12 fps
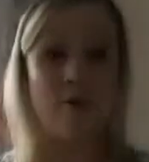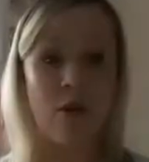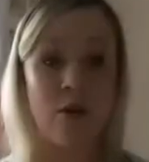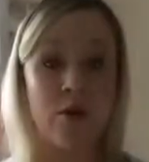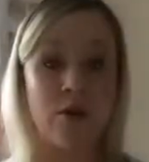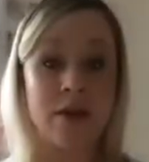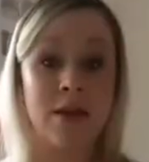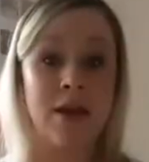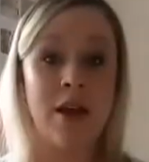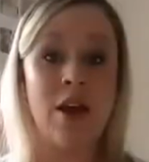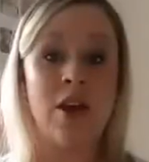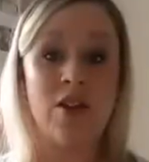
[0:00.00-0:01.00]
main road,
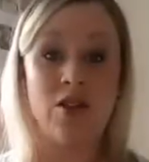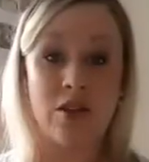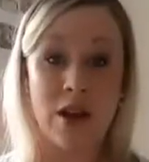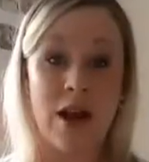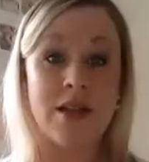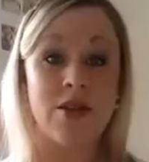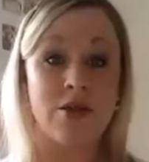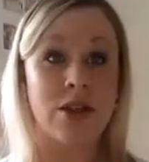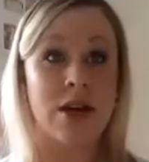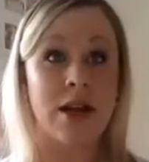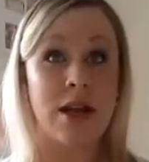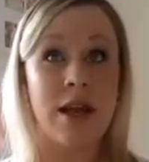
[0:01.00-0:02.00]
the lights do
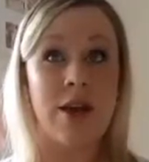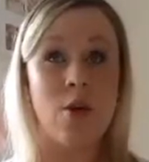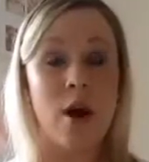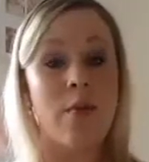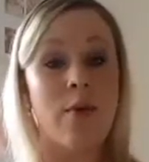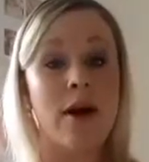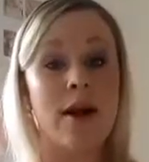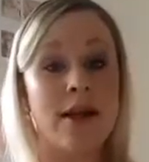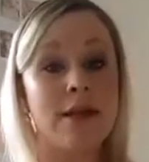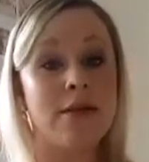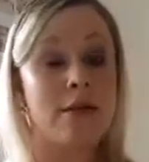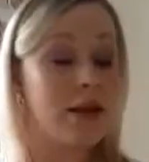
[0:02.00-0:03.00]
shine in here quite
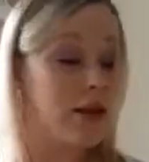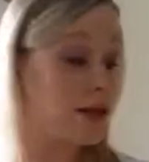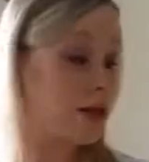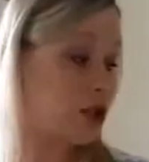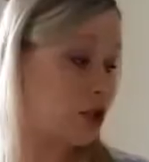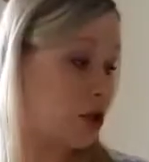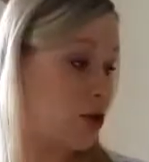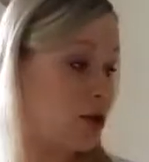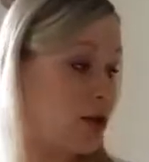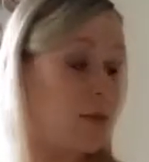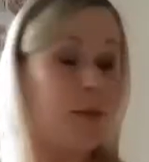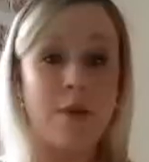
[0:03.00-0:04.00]
brightly, so these
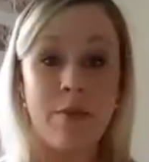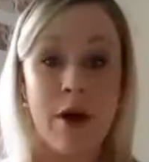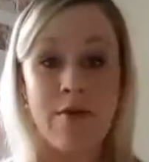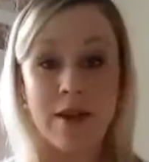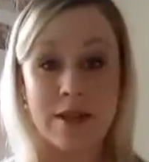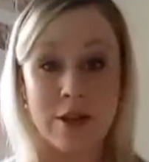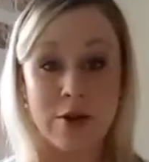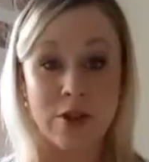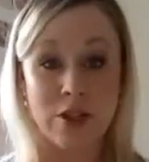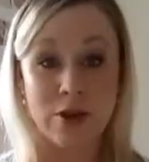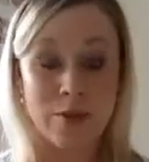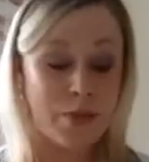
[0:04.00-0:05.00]
should be the perfect
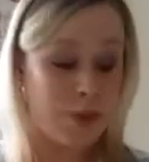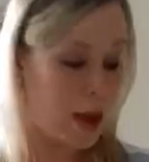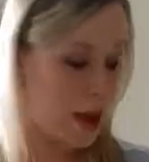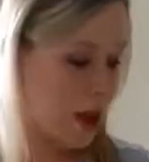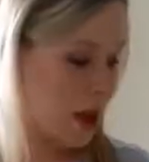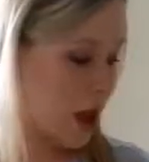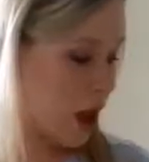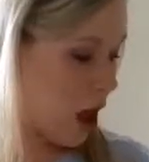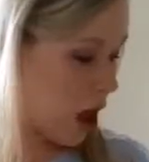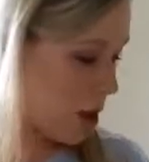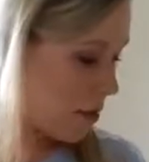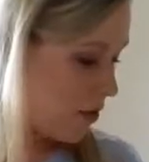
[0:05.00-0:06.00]
solution.
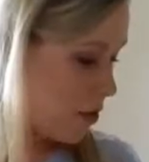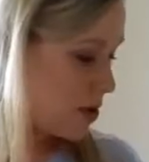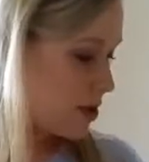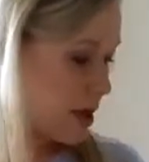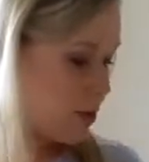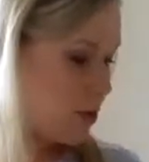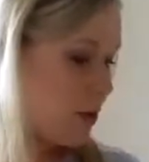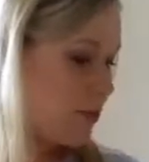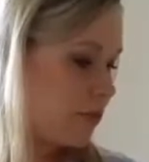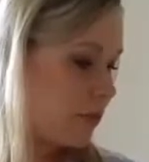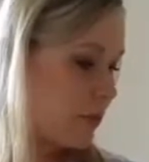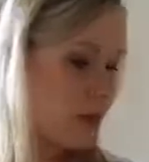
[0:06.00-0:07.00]
I've opened
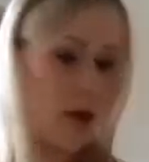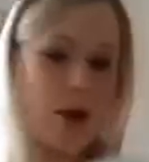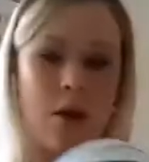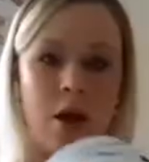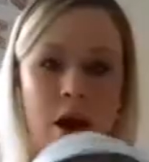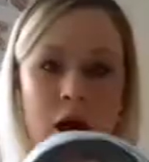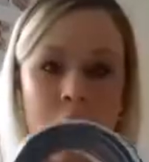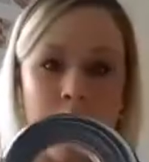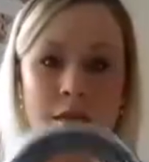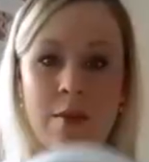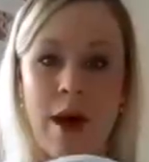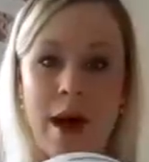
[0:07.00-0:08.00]
up,
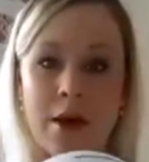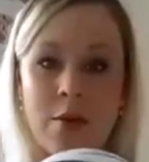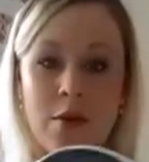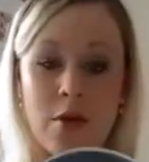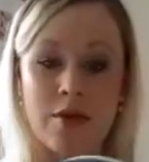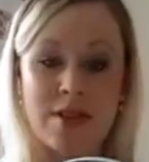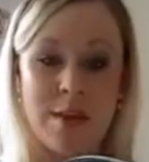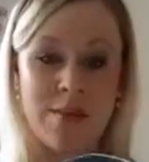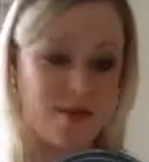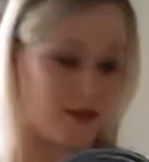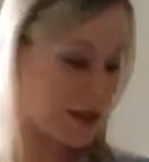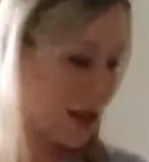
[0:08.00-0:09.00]
in the pack we've got the
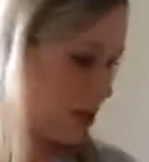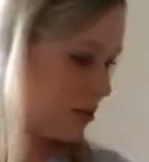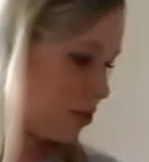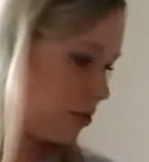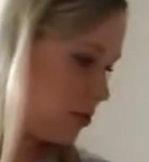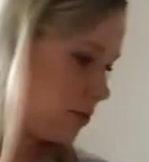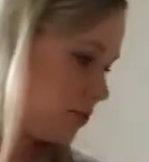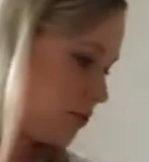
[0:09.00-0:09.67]
receptive tape,